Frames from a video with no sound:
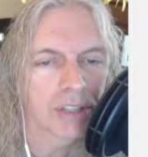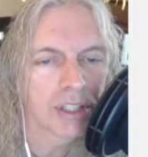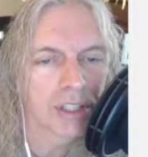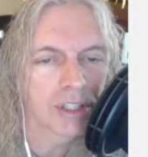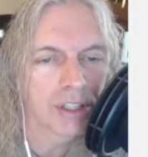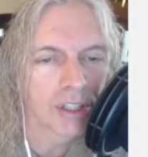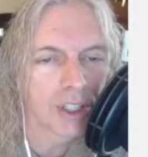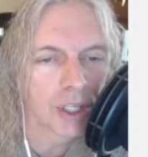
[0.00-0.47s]
is
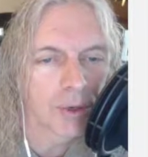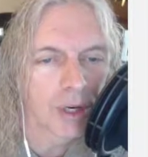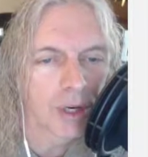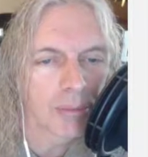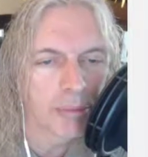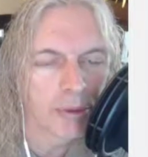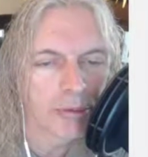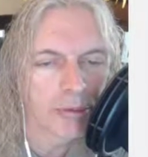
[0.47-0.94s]
going to show
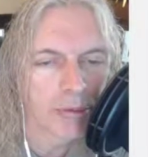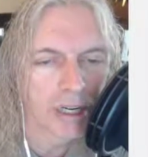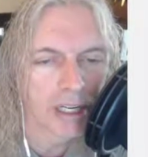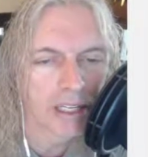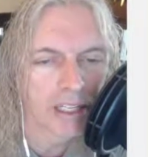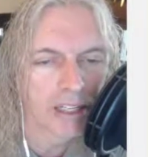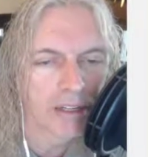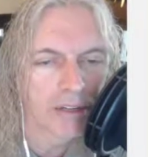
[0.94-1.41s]
up
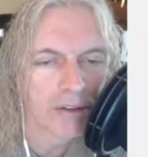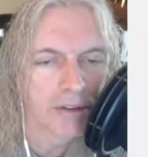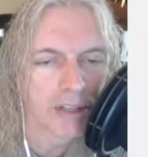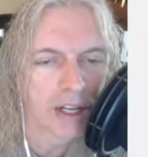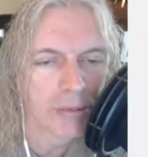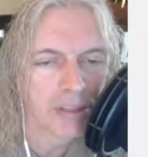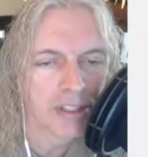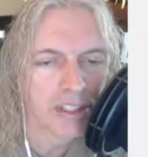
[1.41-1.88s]
right here.
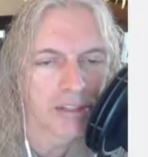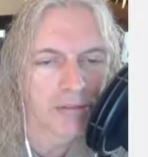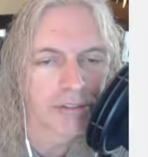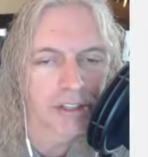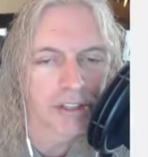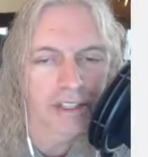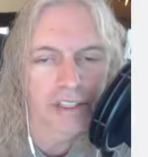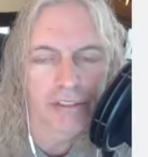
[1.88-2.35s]
That'll be
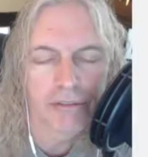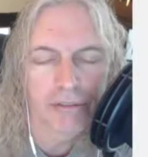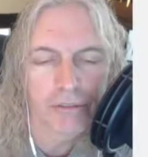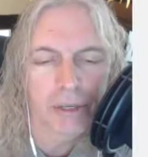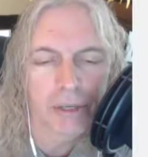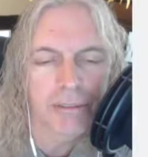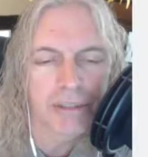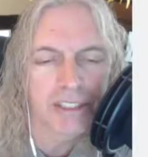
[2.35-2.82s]
different on
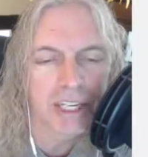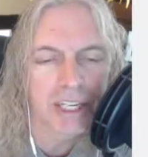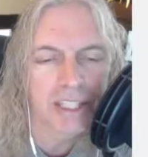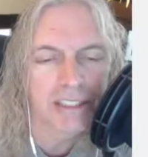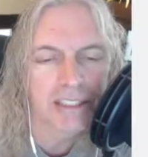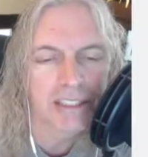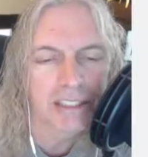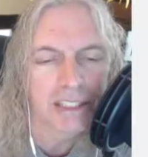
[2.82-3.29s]
different
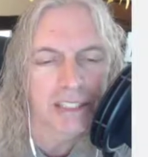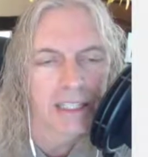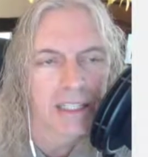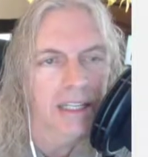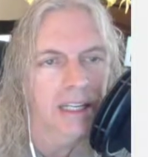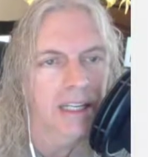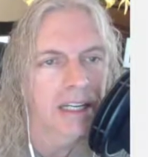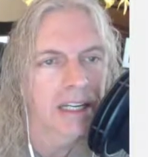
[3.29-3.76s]
websites.
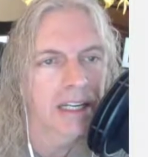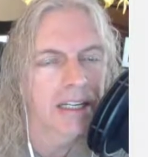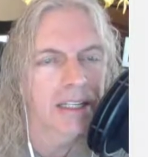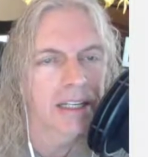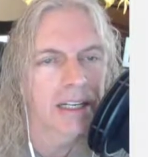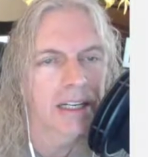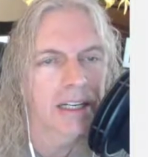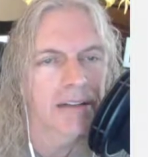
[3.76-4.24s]

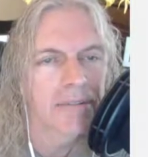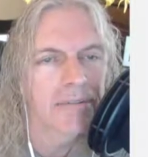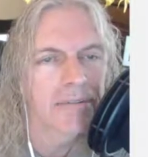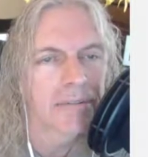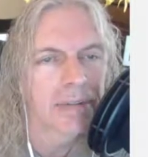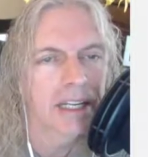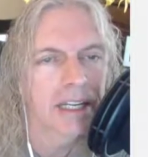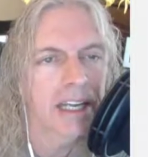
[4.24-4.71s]
And
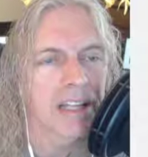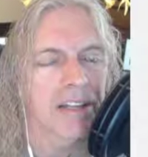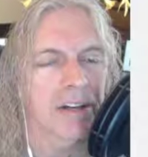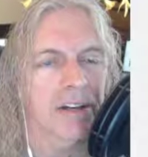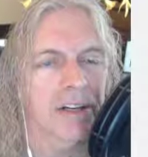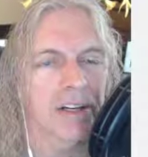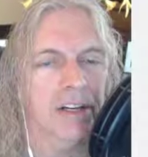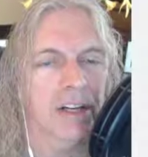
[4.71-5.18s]
again,
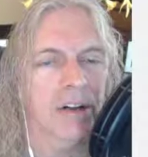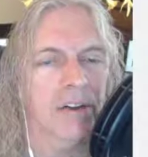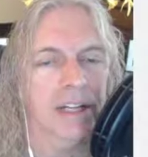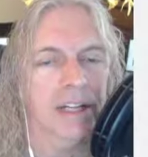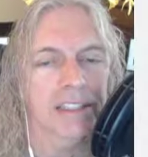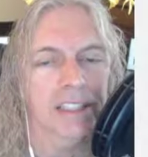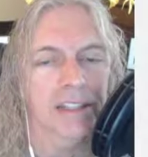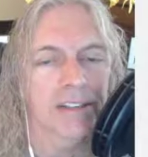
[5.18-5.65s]
there you go.
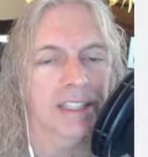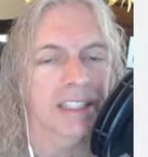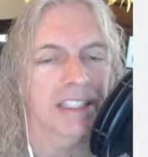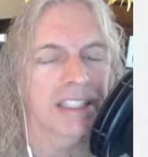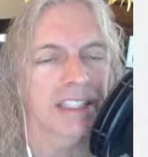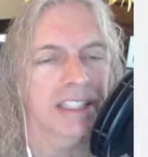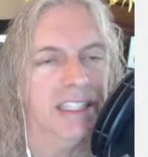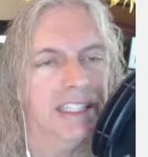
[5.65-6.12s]
That's how
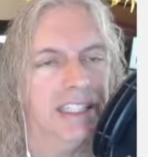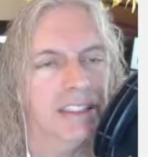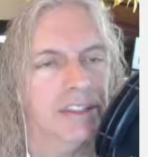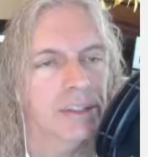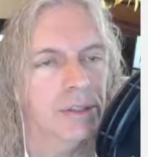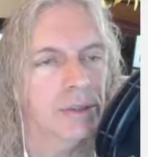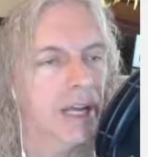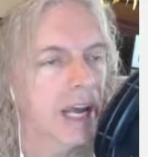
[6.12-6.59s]
easy it
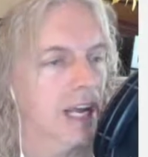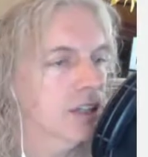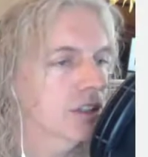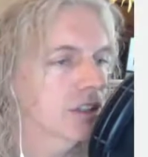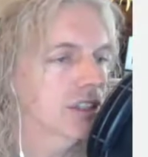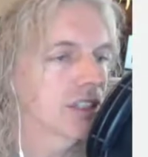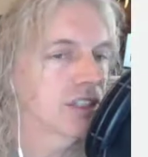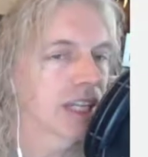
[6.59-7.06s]
is to
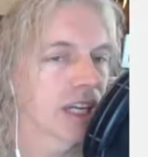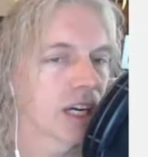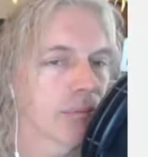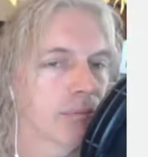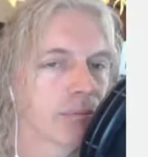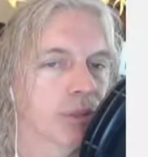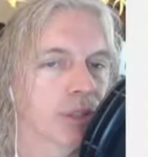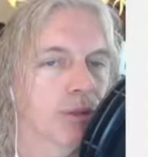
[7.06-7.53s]
actually set
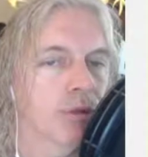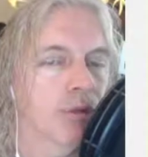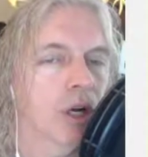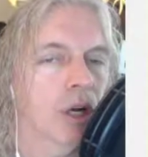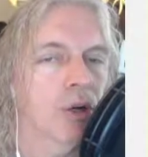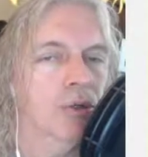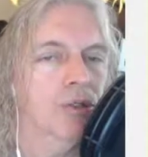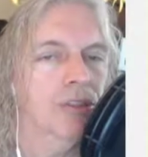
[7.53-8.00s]
up
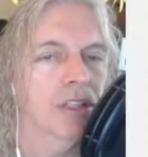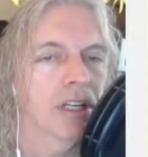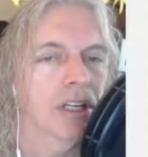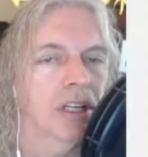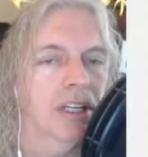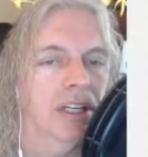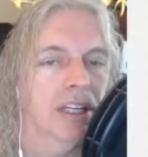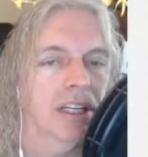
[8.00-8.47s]
Bluehost,
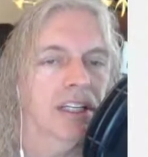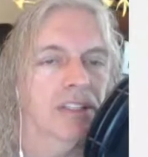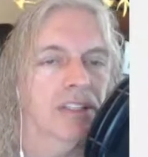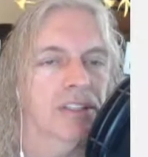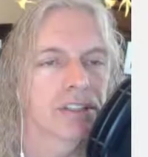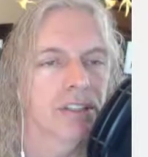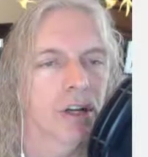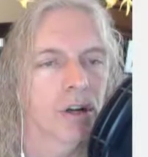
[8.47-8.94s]

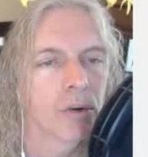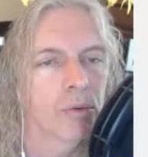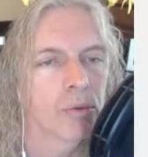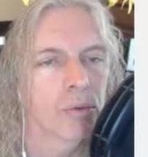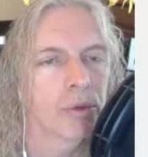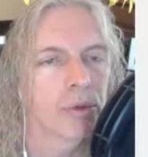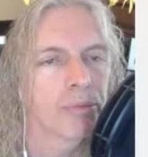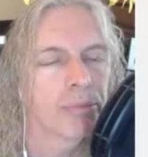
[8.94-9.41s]
install
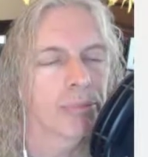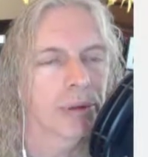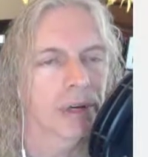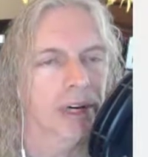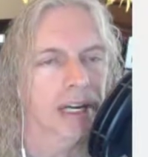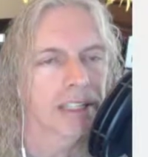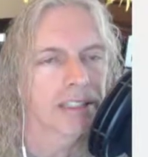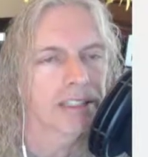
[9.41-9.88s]

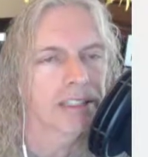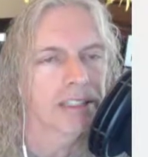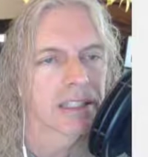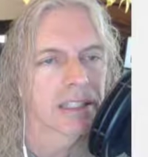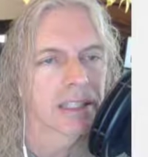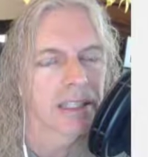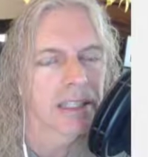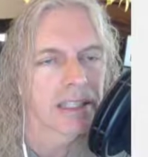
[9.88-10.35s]
WordPress,
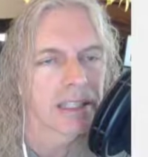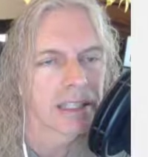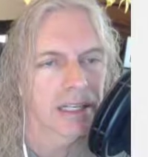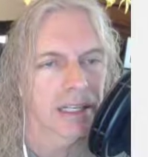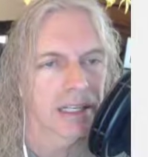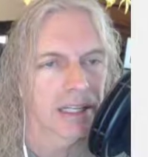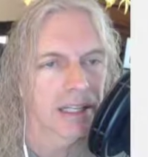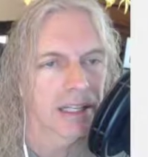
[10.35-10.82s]

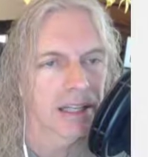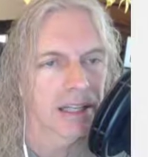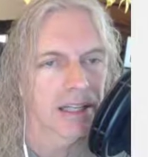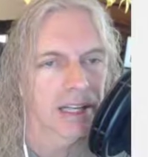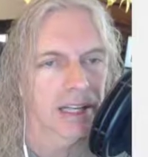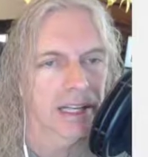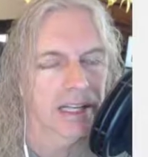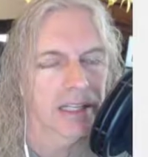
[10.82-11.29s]
and
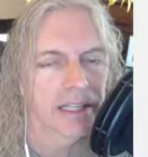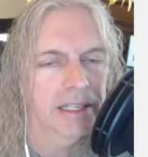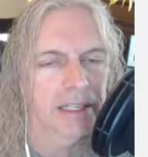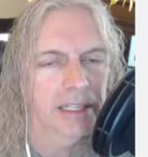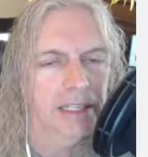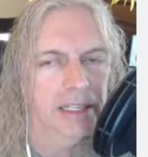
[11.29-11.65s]
then